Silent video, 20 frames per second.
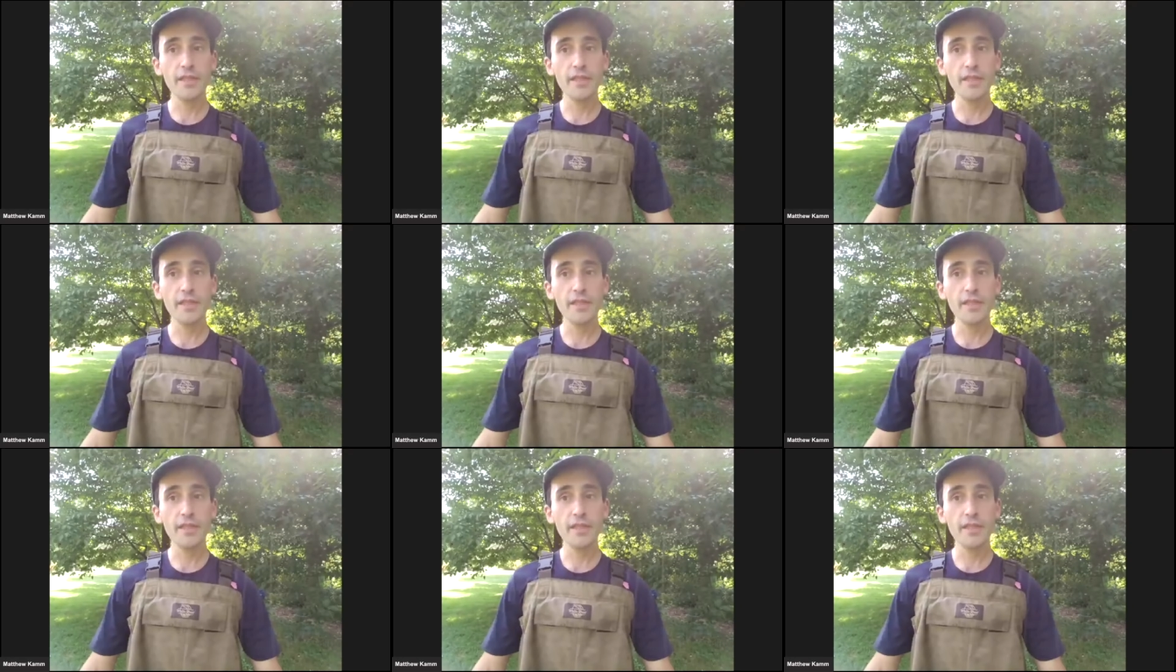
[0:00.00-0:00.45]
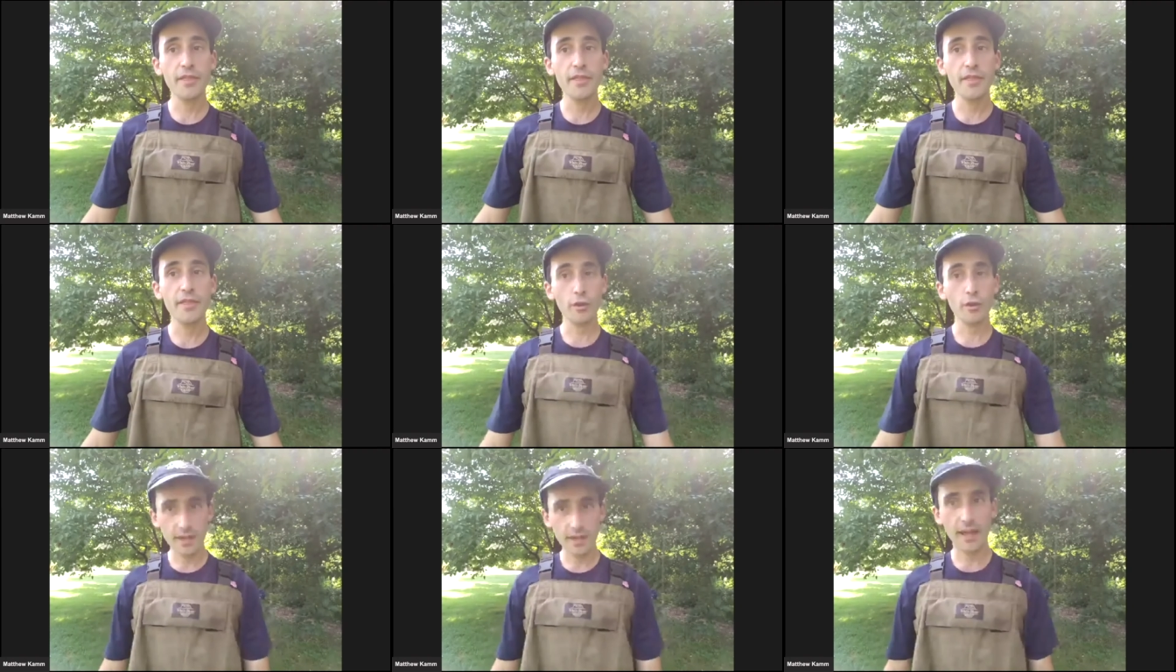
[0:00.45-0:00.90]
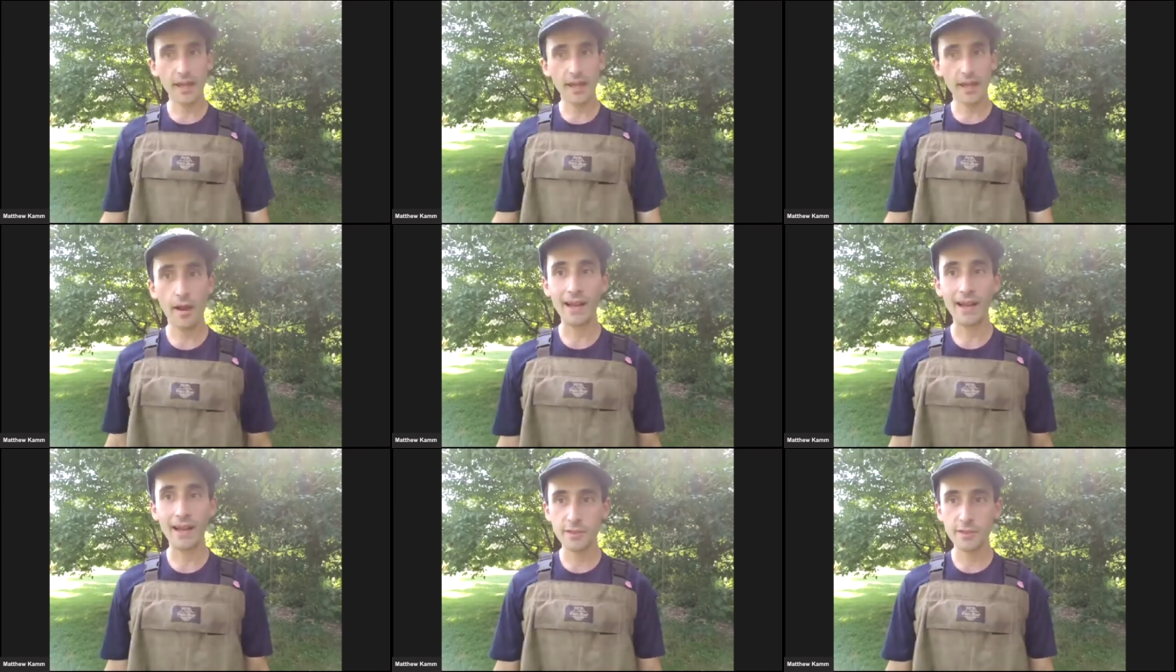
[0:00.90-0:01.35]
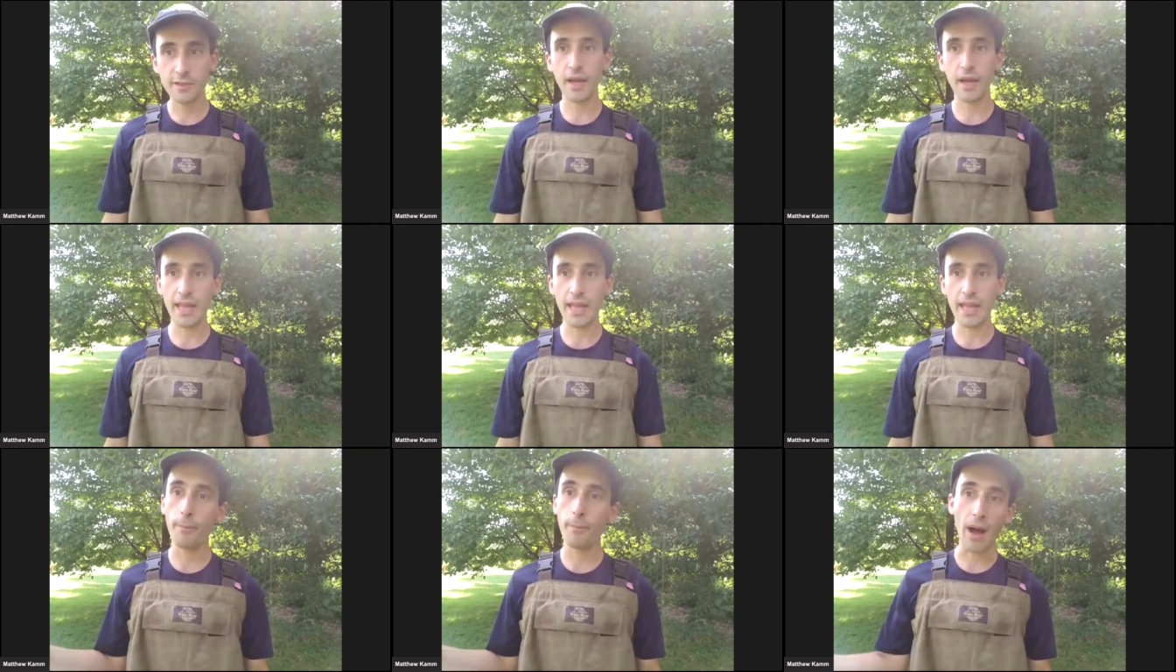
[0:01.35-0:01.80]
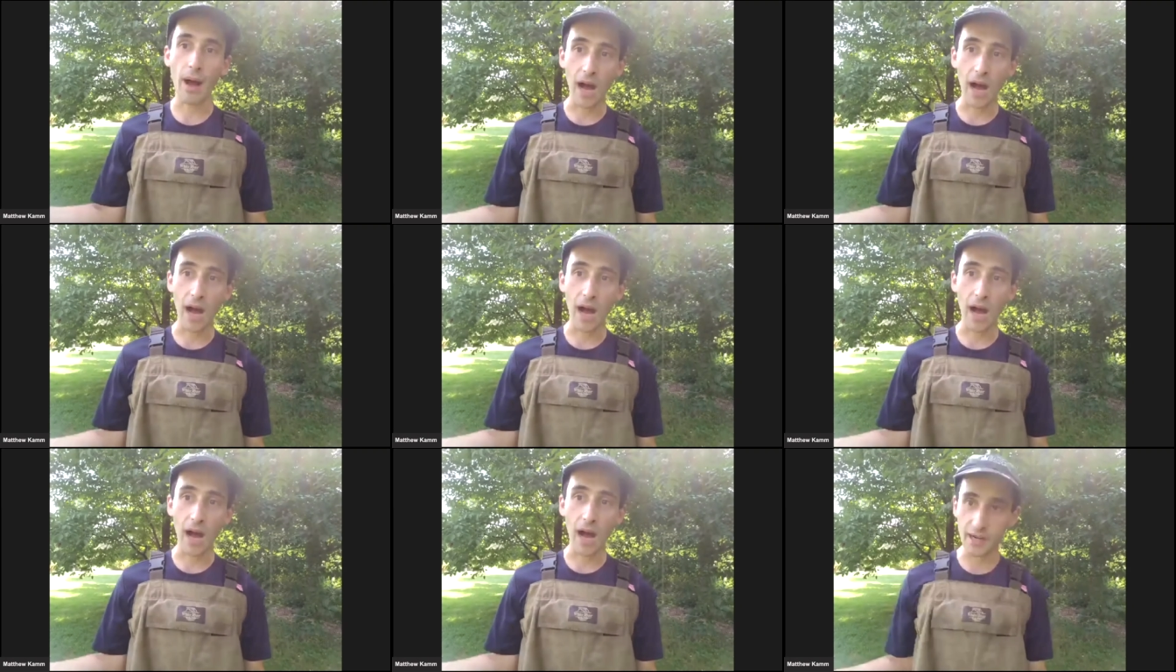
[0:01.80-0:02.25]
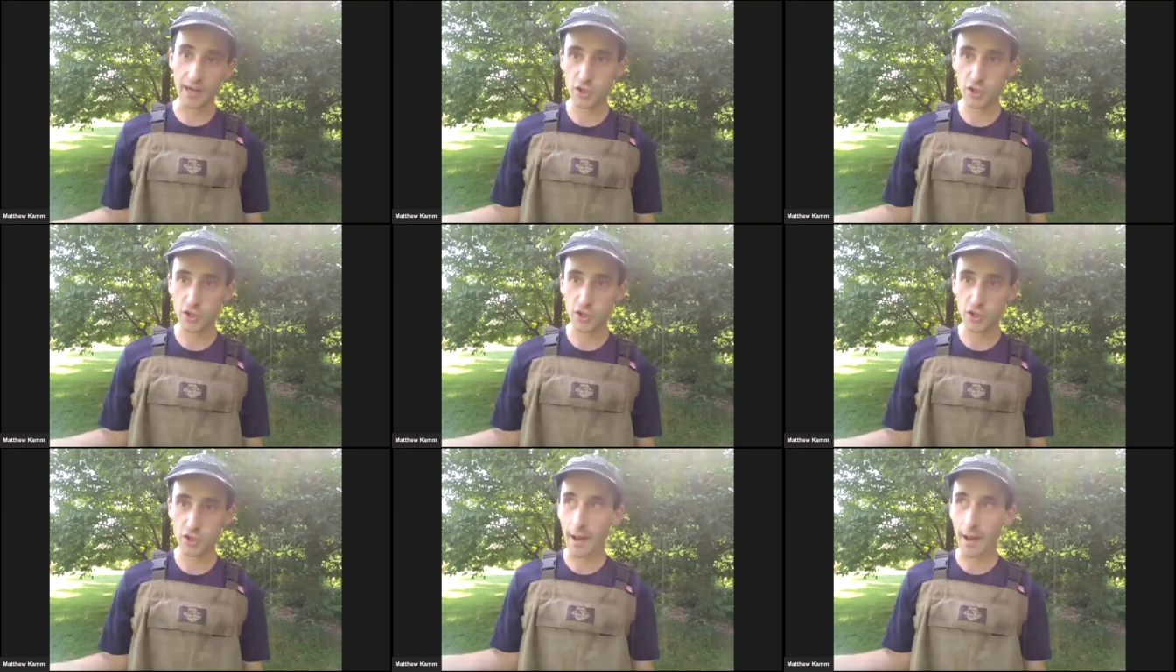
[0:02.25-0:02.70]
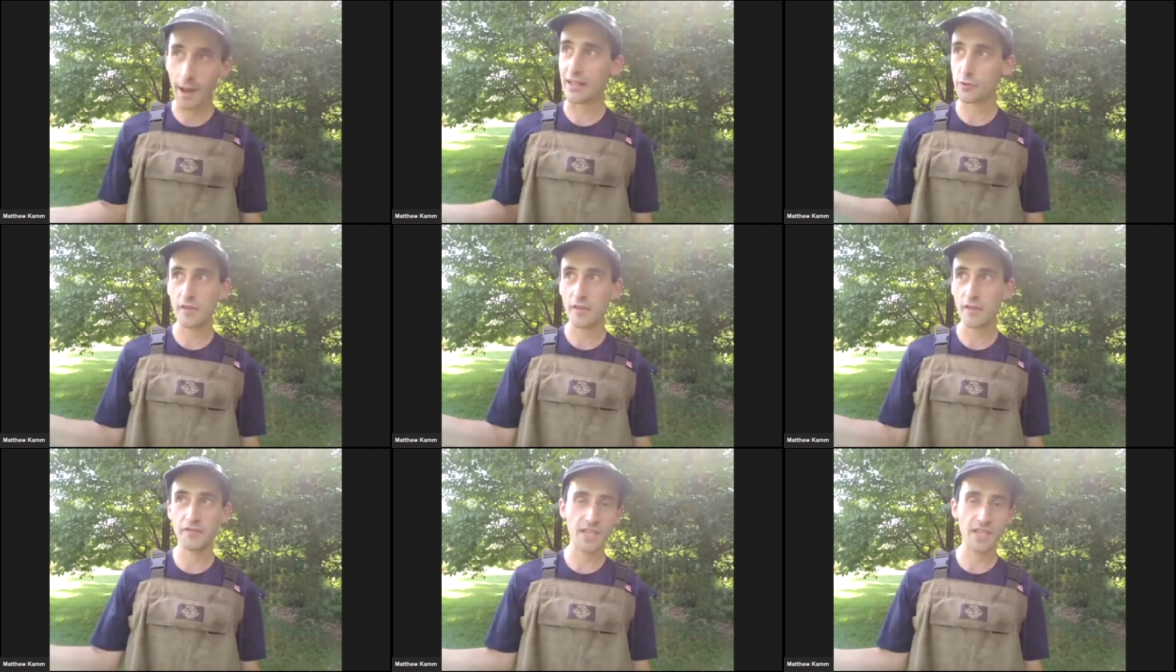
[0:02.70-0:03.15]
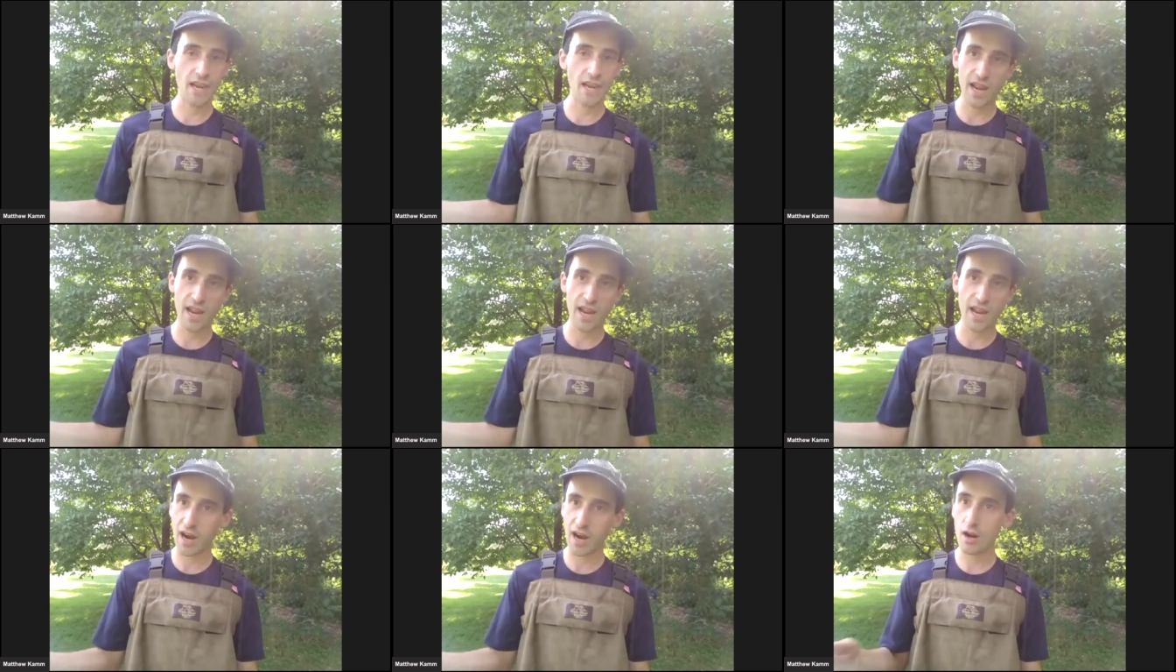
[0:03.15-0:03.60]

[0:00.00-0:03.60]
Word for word: to lay their eggs, but if their pond is drying up, as we've seen here,